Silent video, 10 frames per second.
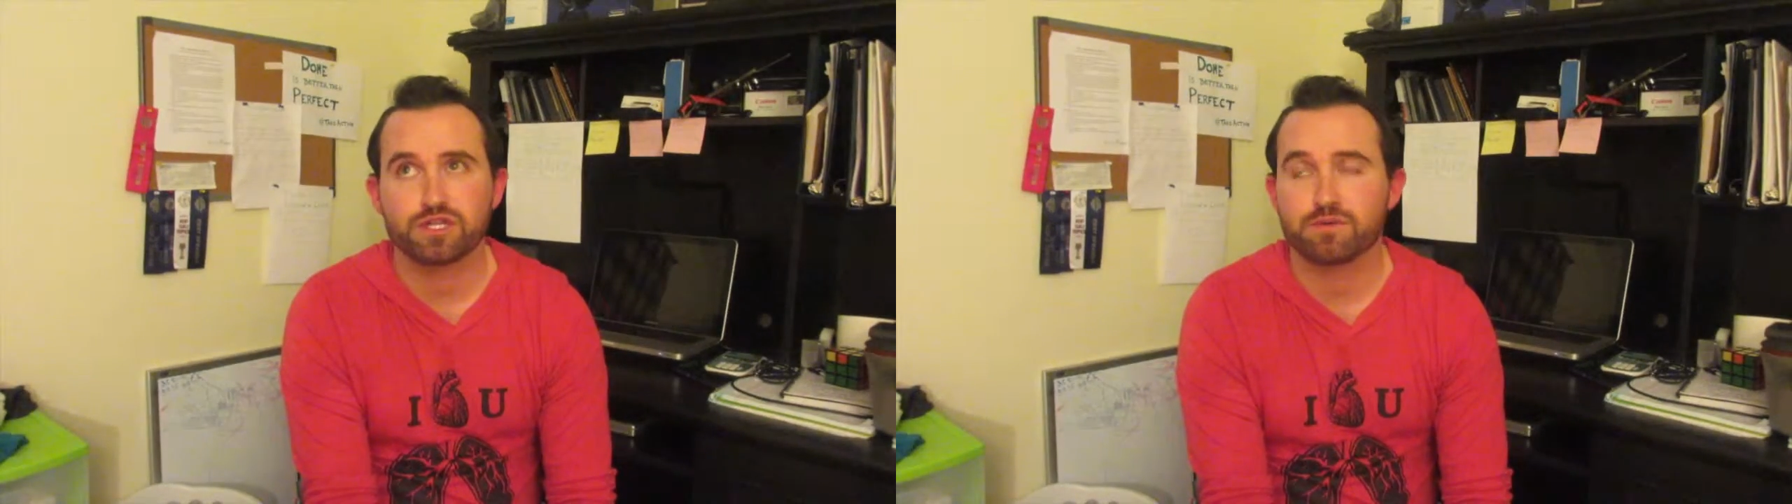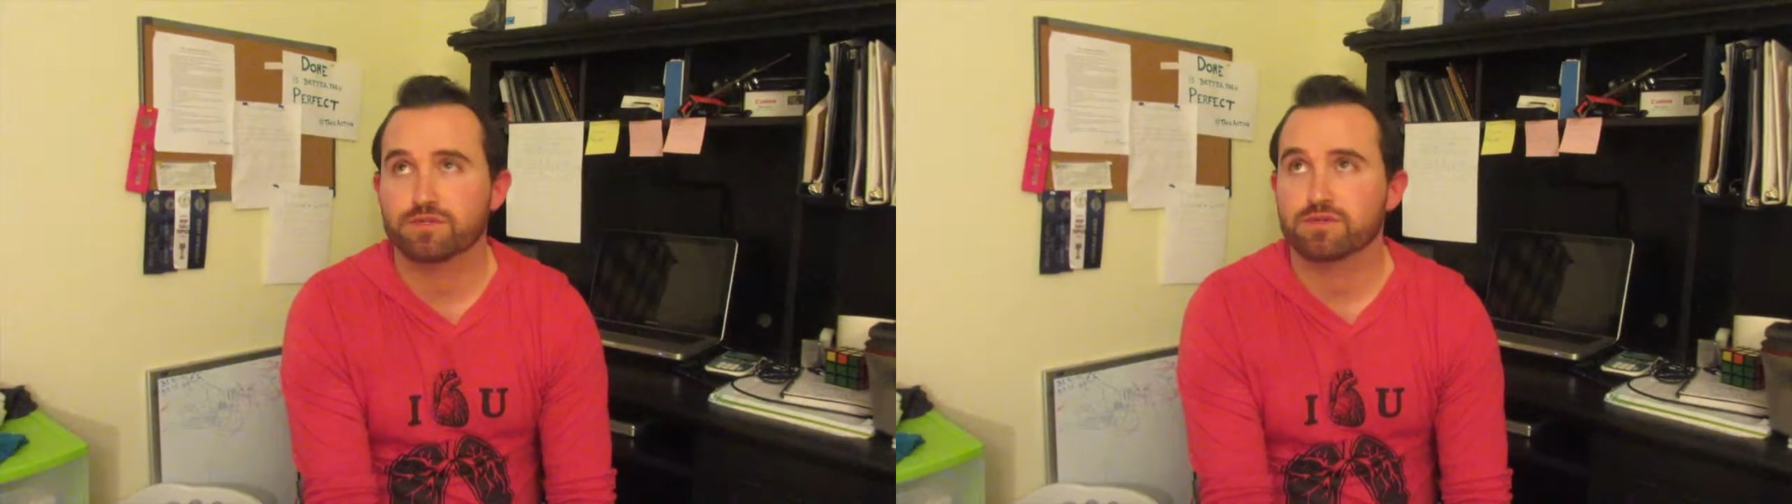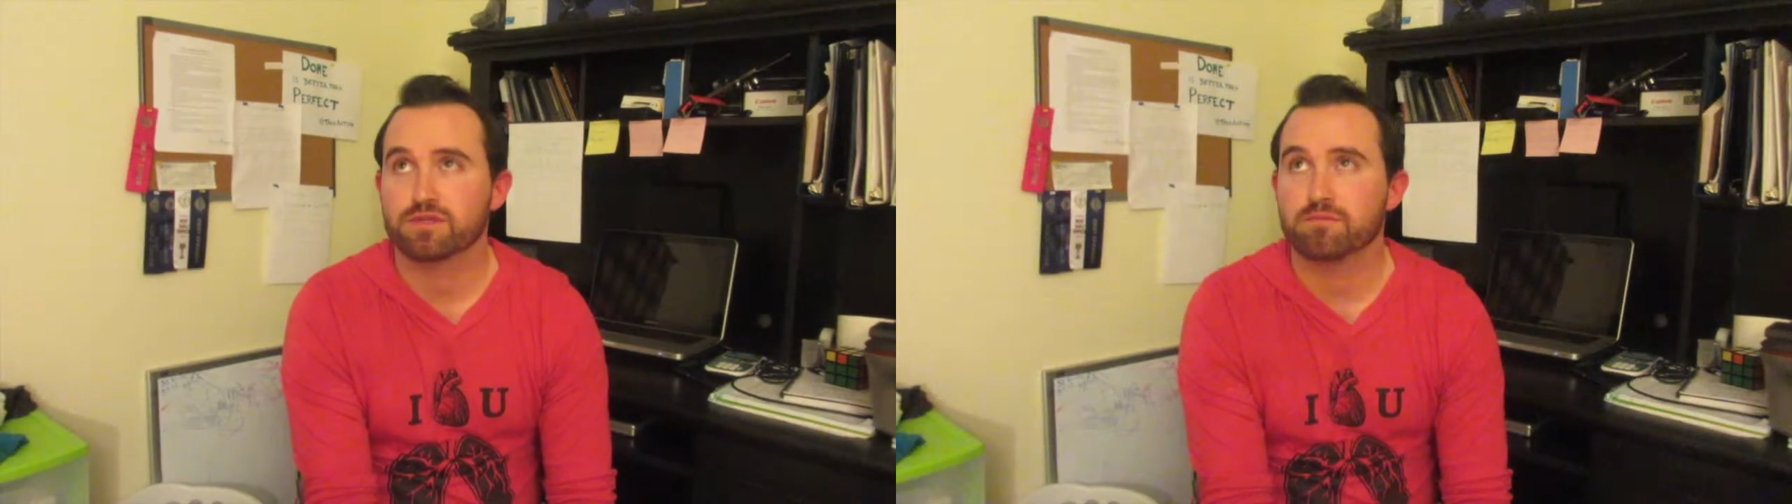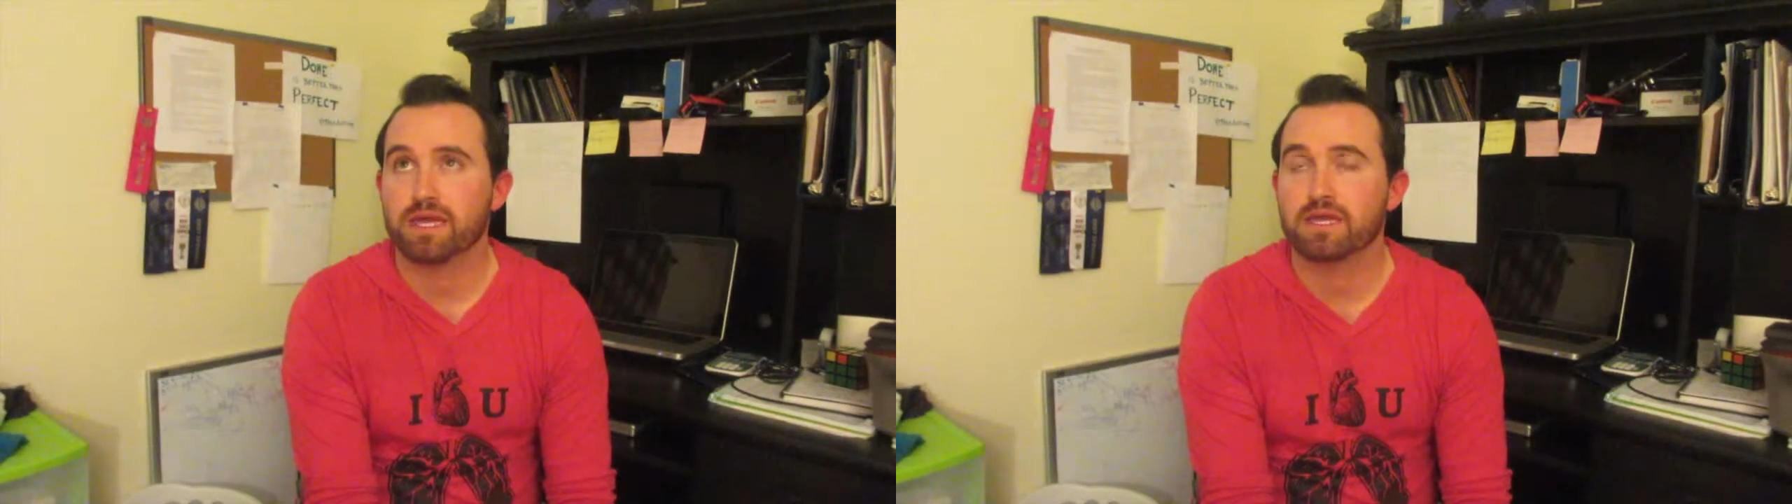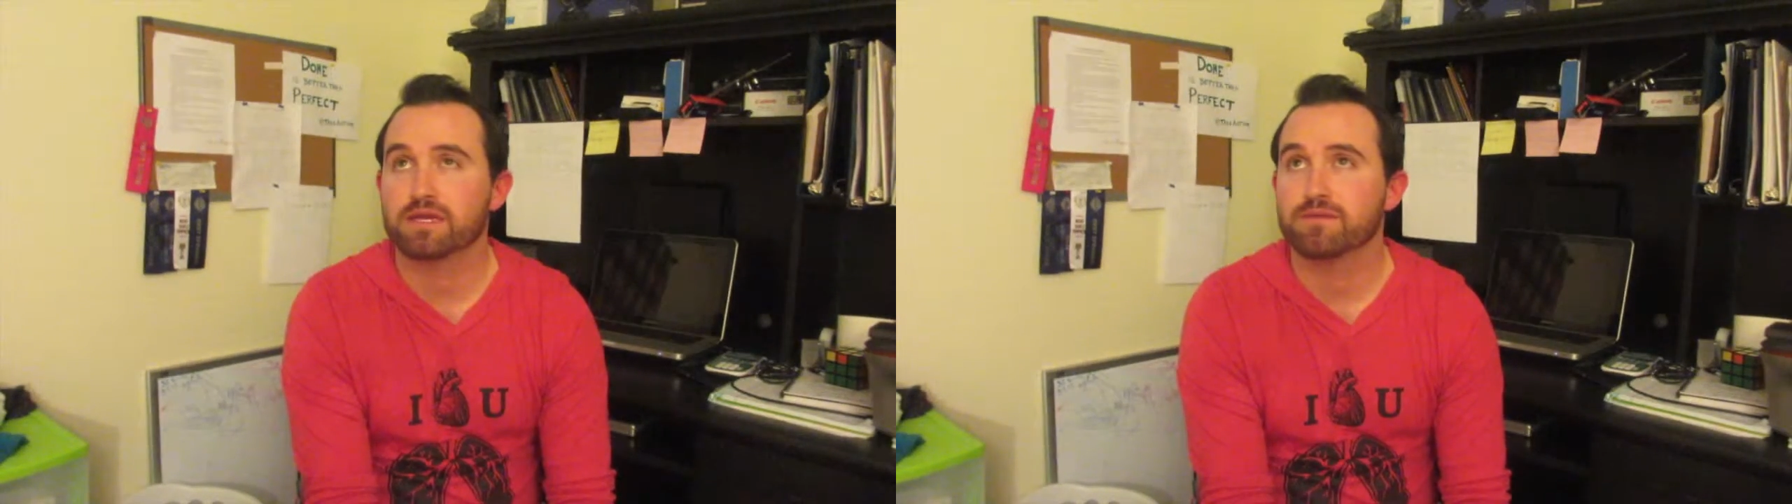I was only
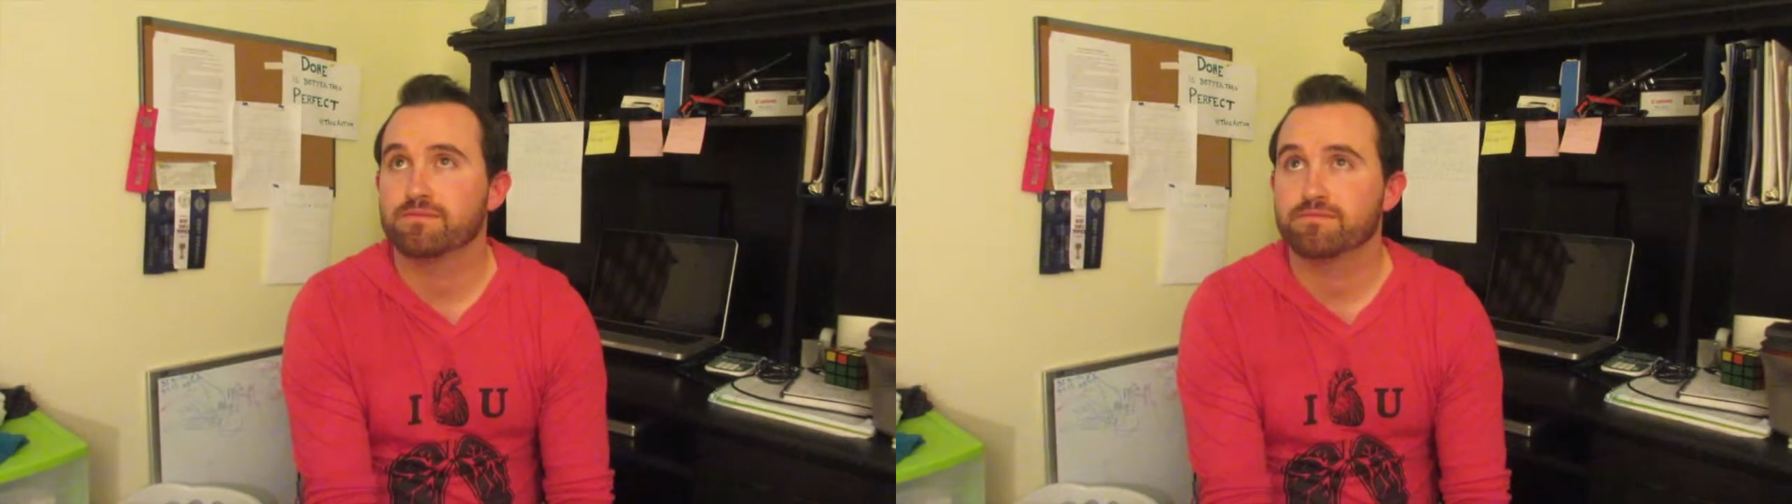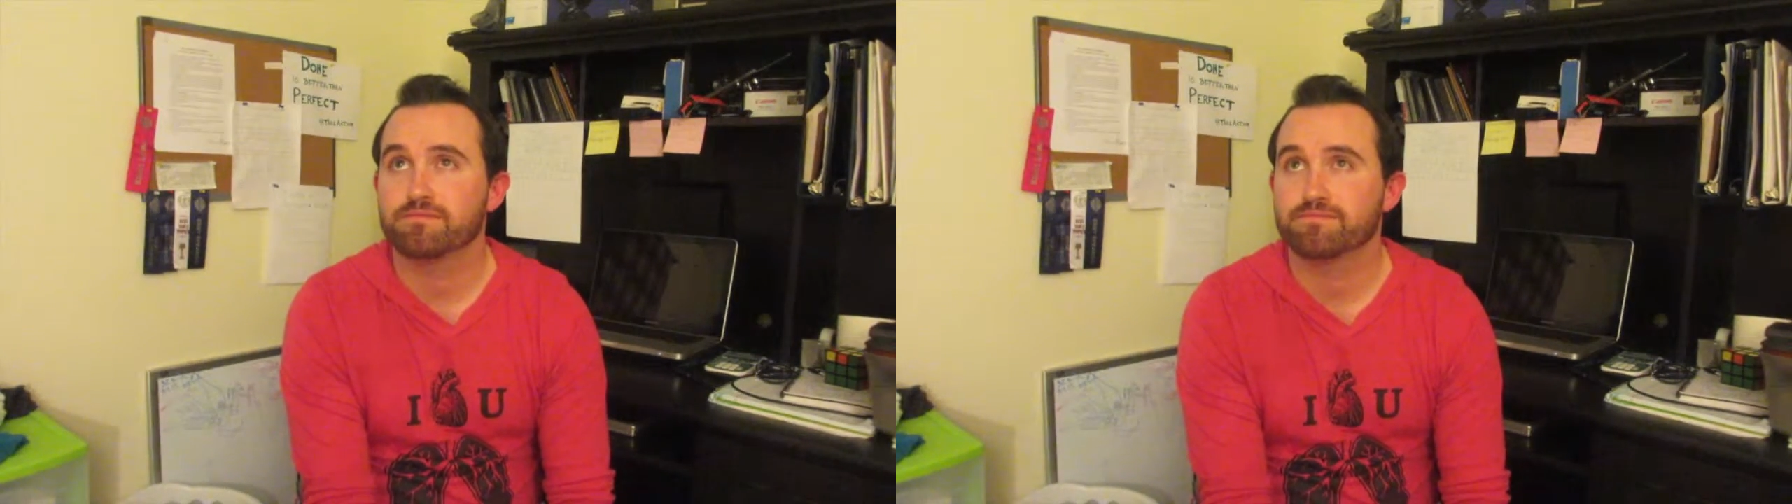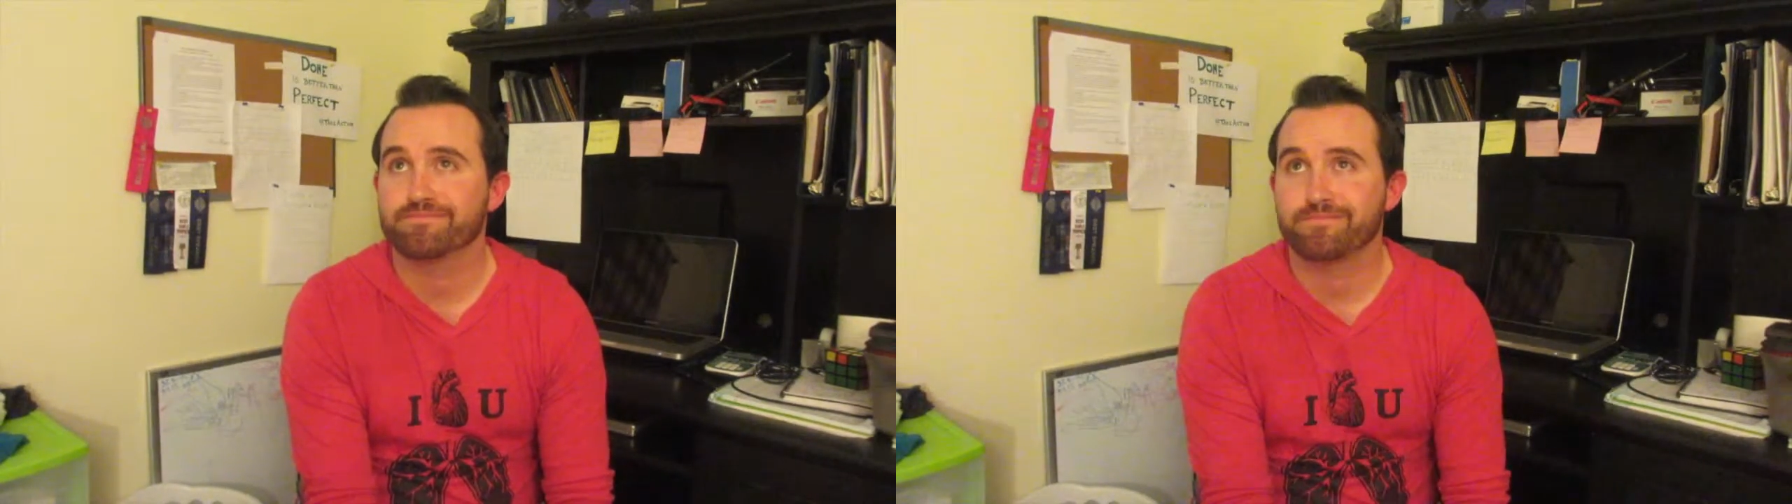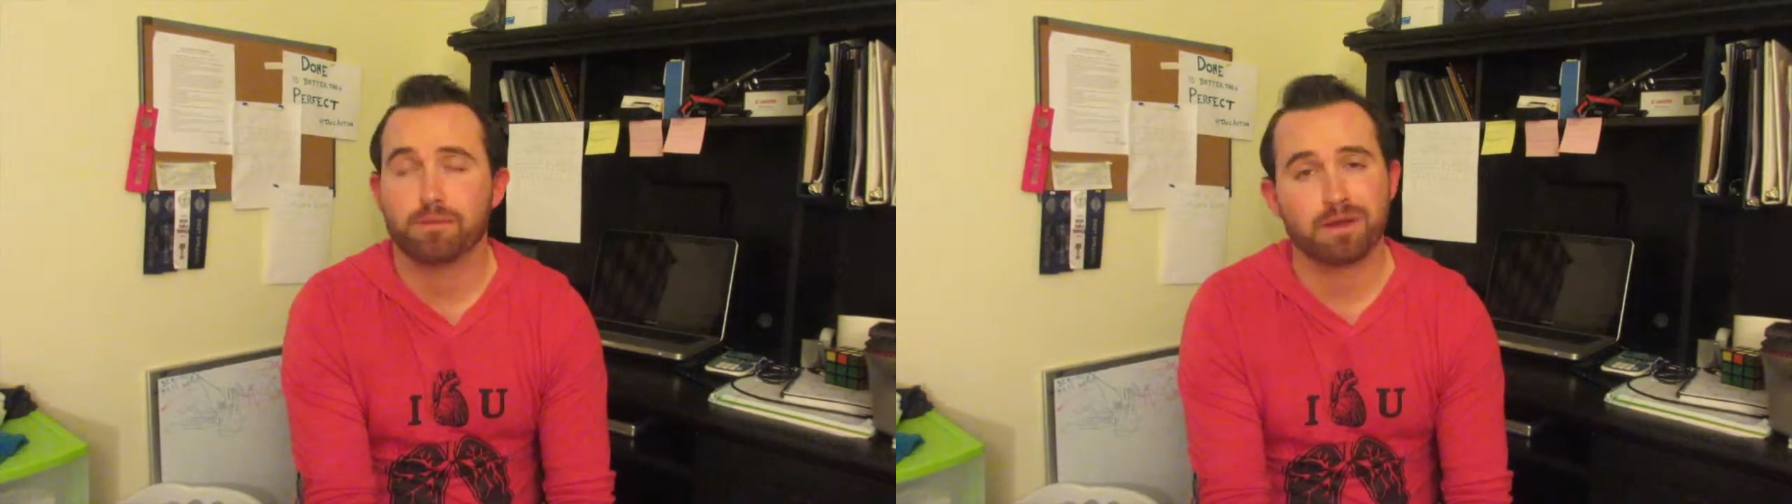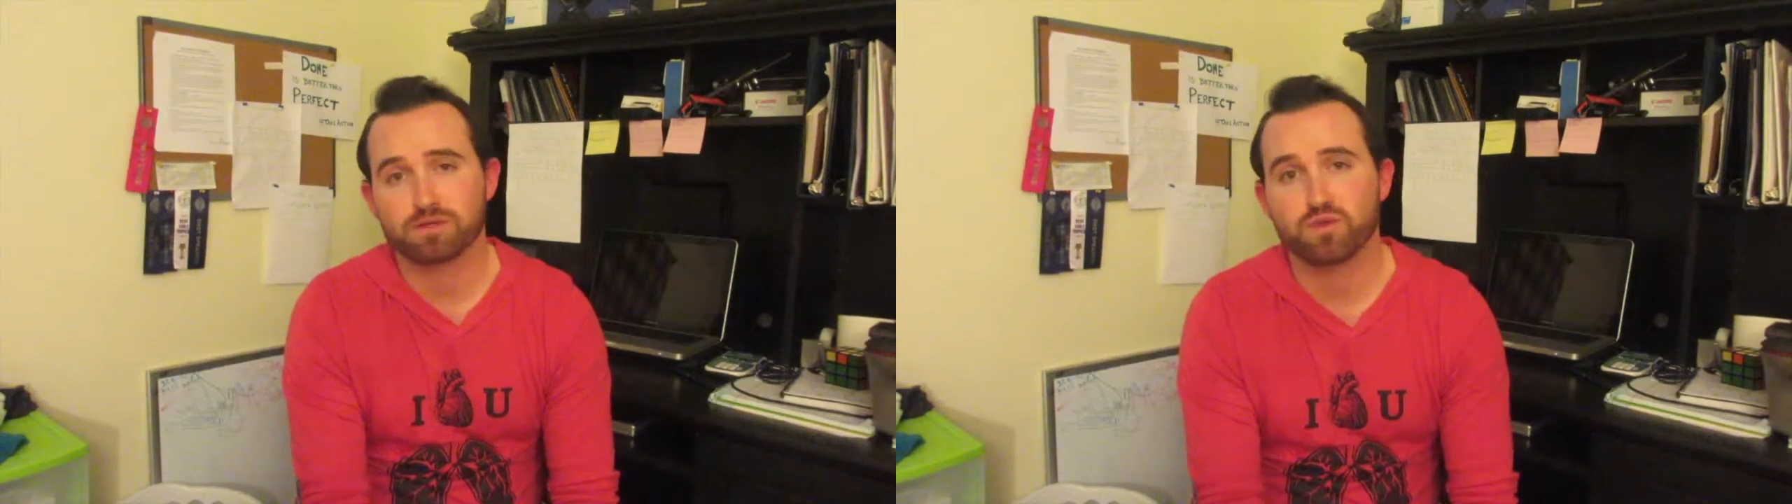making about